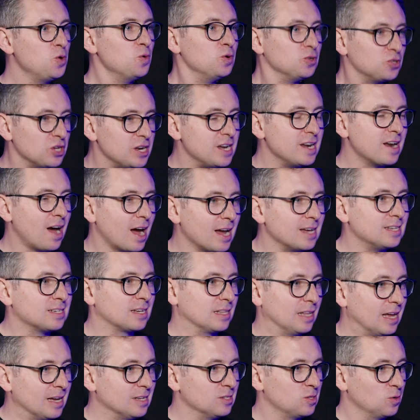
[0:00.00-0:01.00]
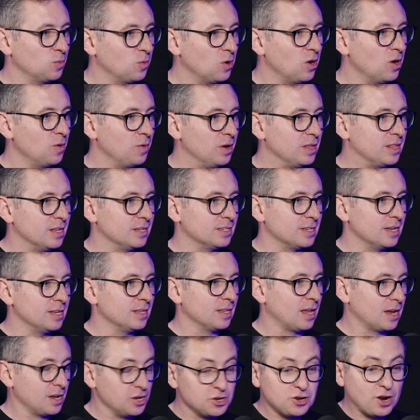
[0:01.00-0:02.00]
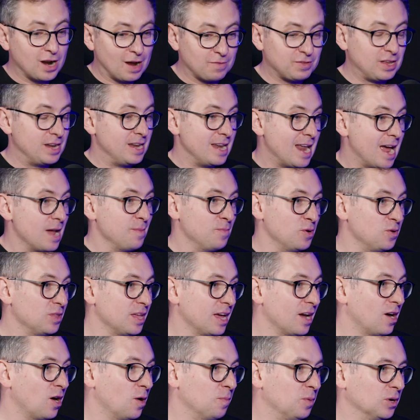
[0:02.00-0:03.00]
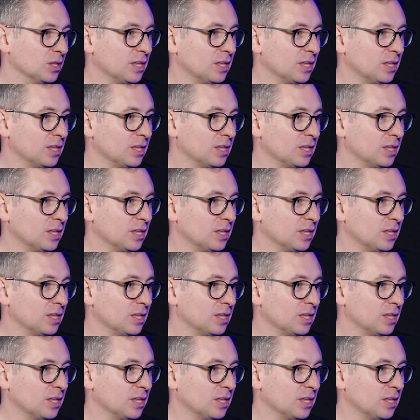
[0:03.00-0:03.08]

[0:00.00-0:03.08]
who is a nice client to work with, as in, like, you don't have to name who they are,